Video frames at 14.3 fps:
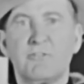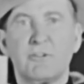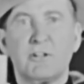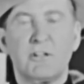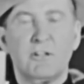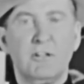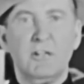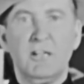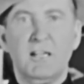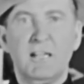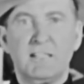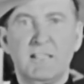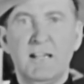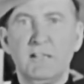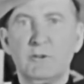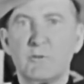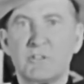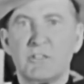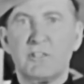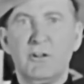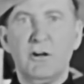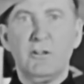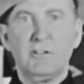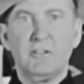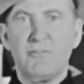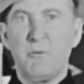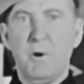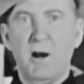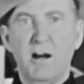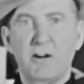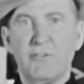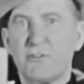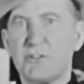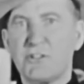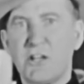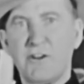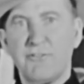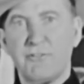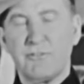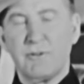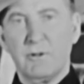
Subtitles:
for a girl like that, who was the daughter of a powerful chief,